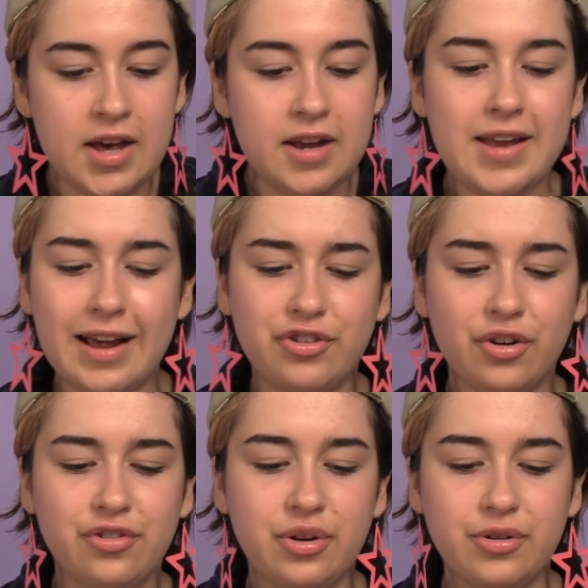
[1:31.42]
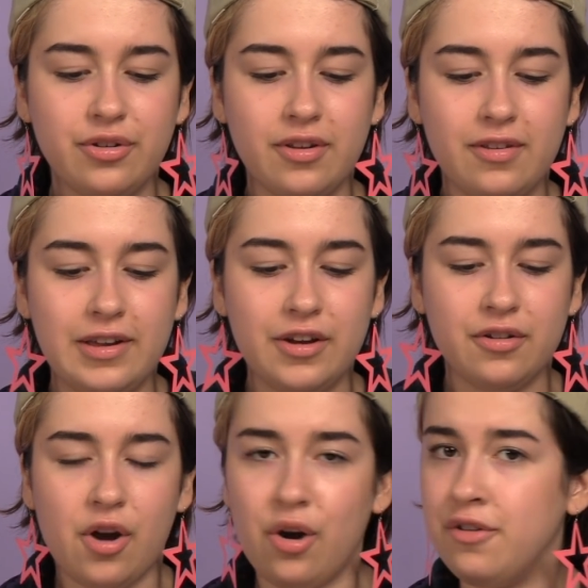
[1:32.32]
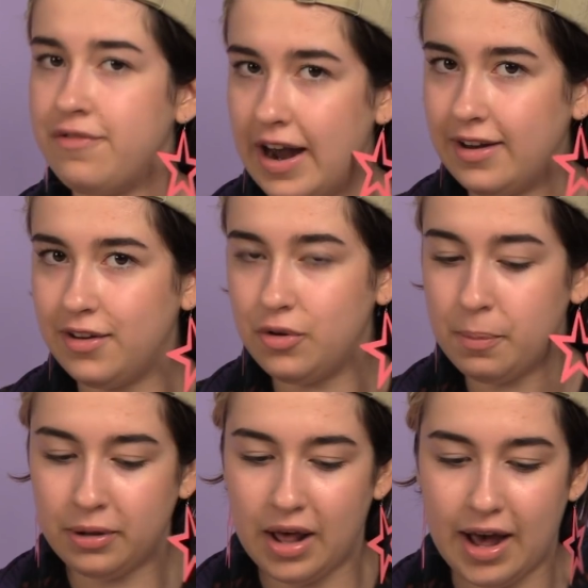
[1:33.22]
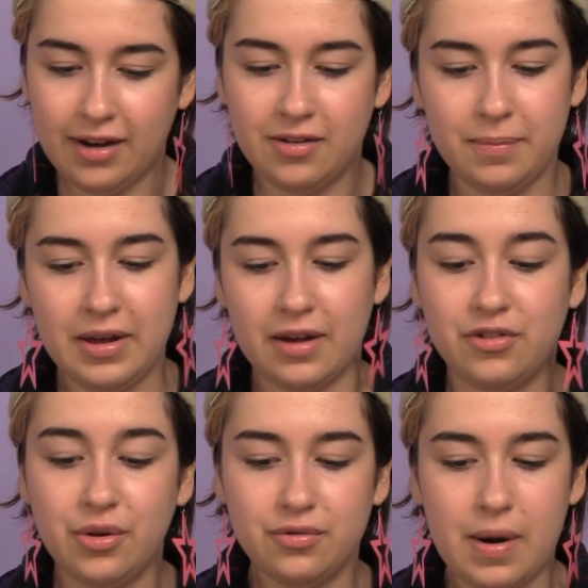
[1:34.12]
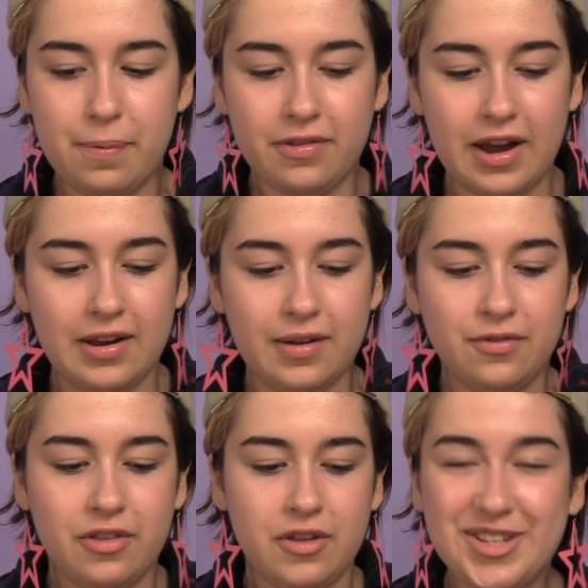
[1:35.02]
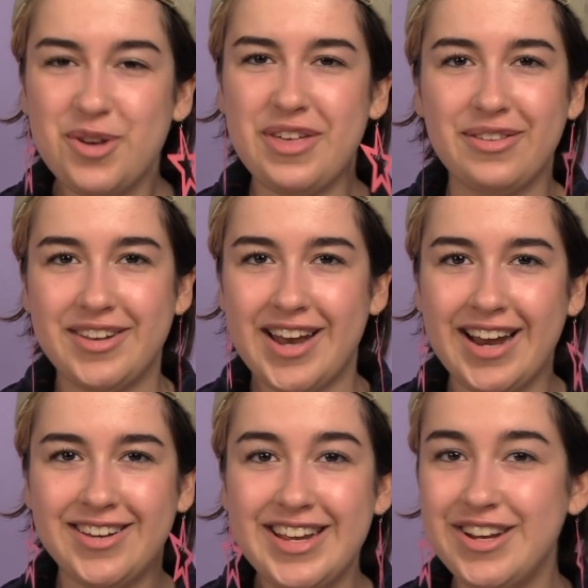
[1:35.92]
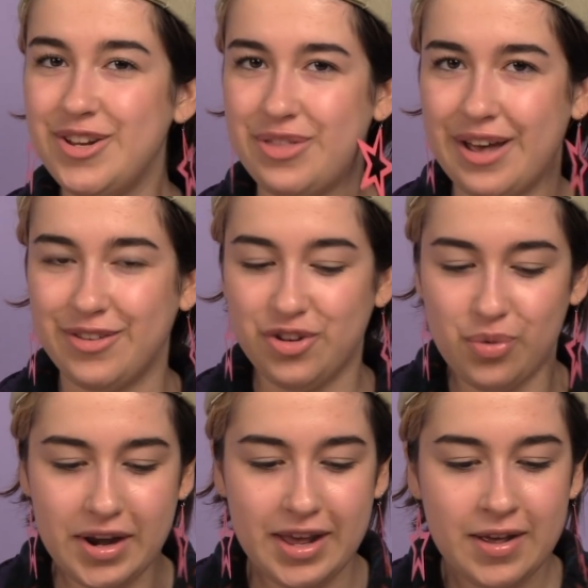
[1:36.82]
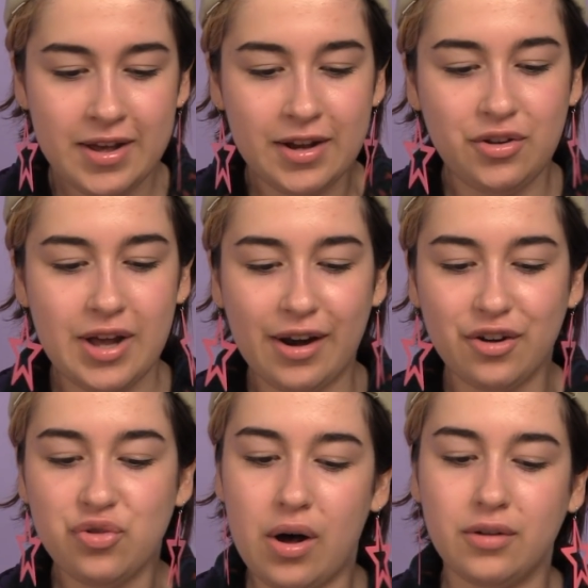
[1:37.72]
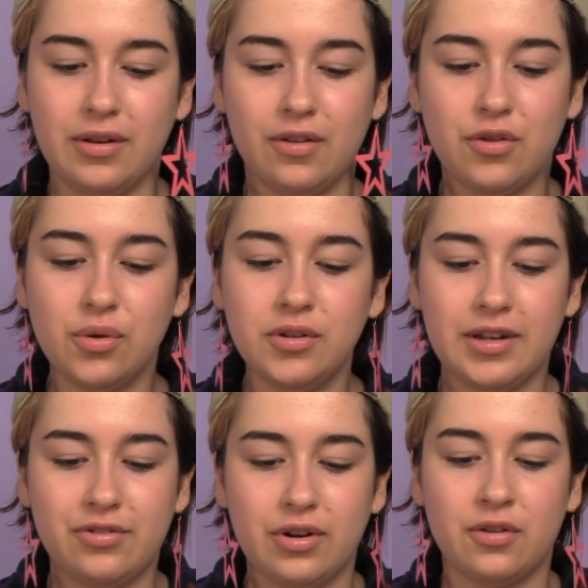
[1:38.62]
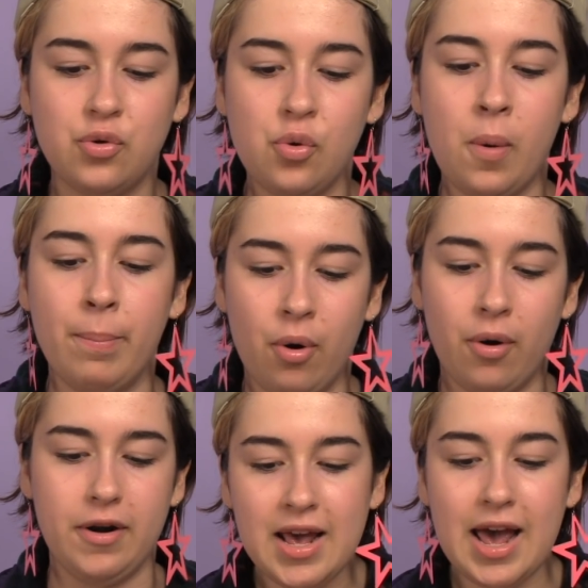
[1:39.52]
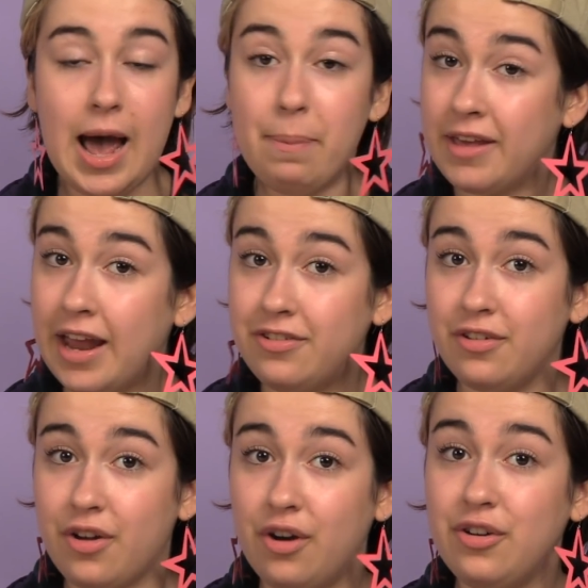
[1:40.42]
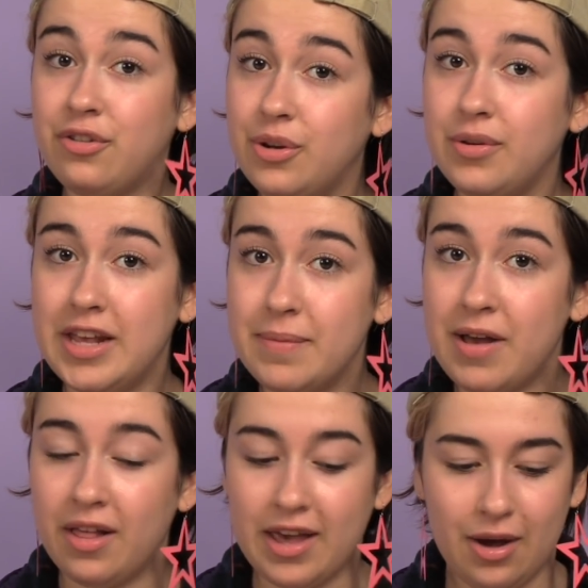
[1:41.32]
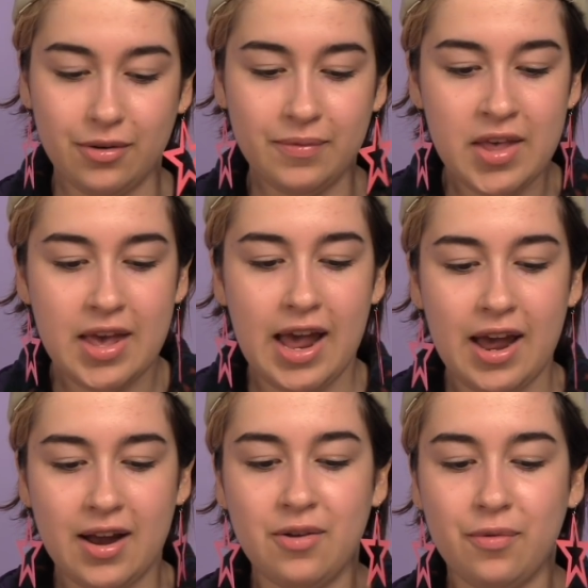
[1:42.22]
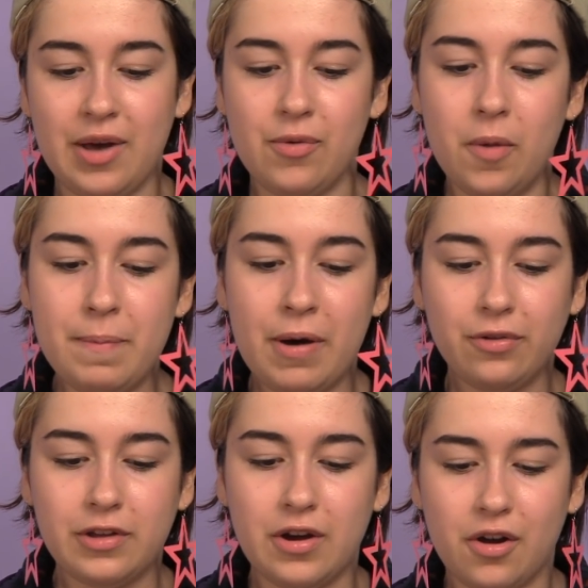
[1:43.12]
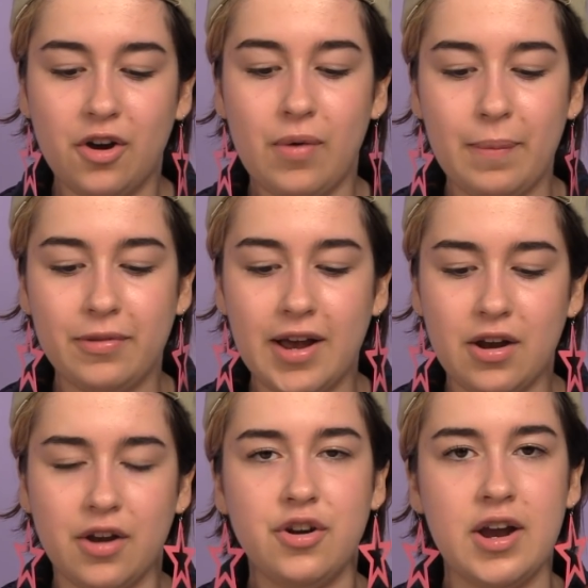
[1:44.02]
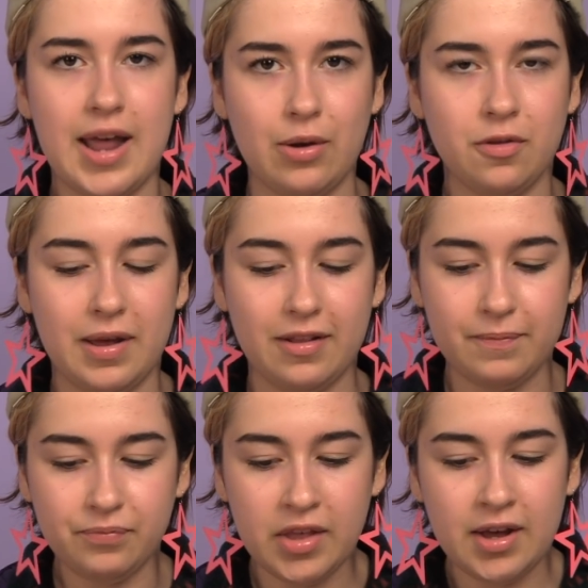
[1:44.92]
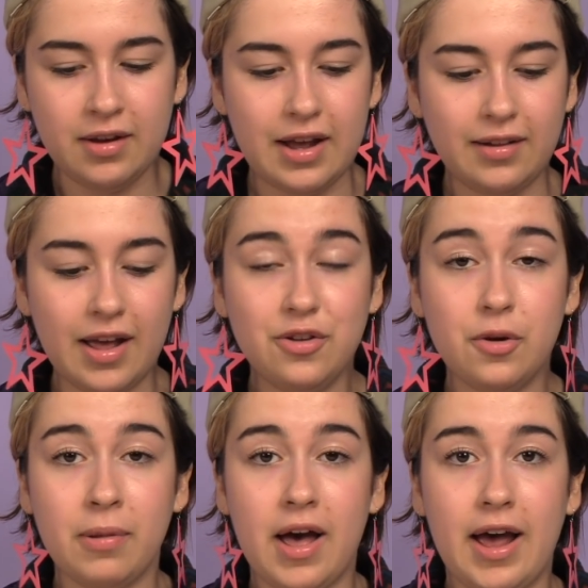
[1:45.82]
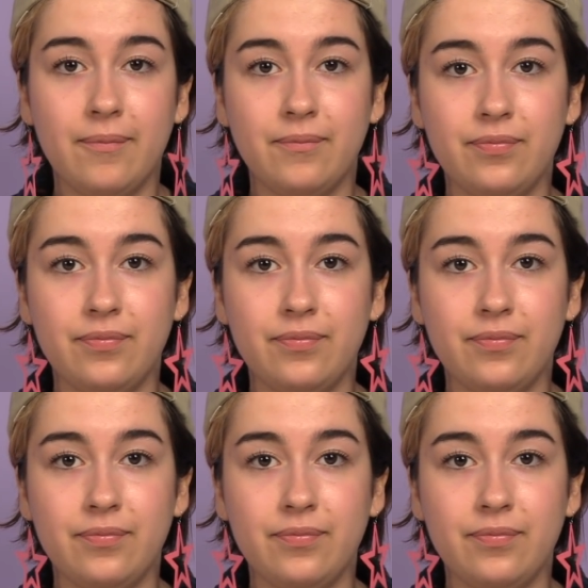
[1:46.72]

Next year's juniors and seniors are invited to apply to be a student representative to the two thousand nineteen two thousand twenty Tigard-Tualatin School District School Board. Applications are in your student email account, and they will be posted on our website under announcements. Deadline to apply,